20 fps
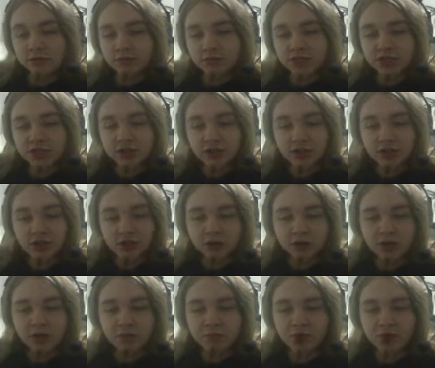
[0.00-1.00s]
It's your
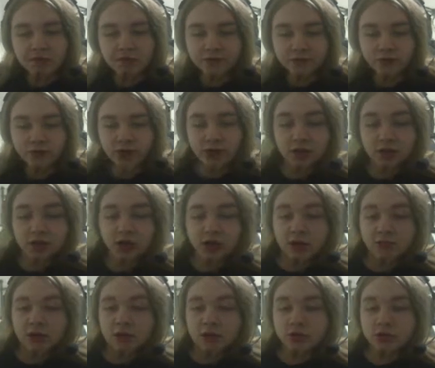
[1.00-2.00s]
red bar for regular
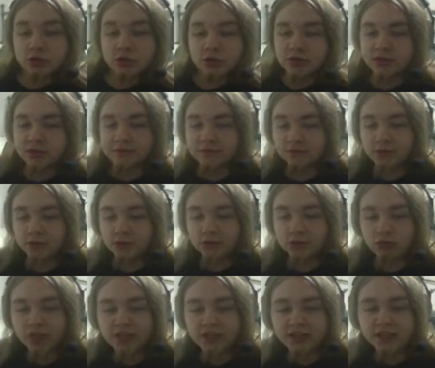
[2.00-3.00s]
combo, turquoise for
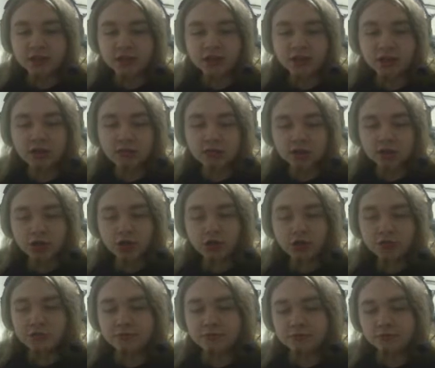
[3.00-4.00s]
gray's combo,
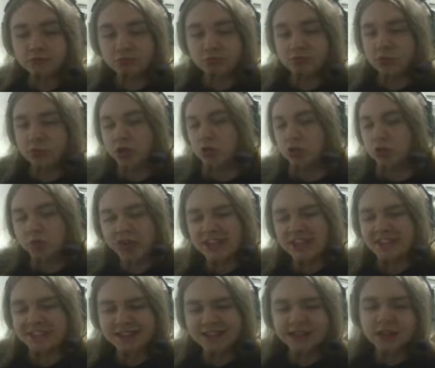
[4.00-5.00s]
blue
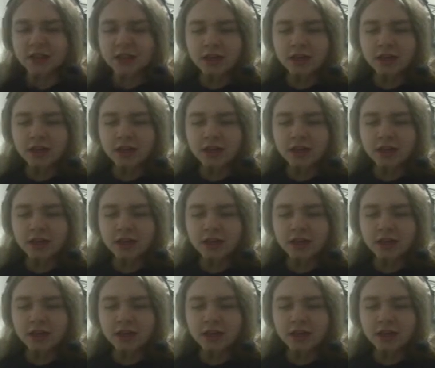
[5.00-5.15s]
basically.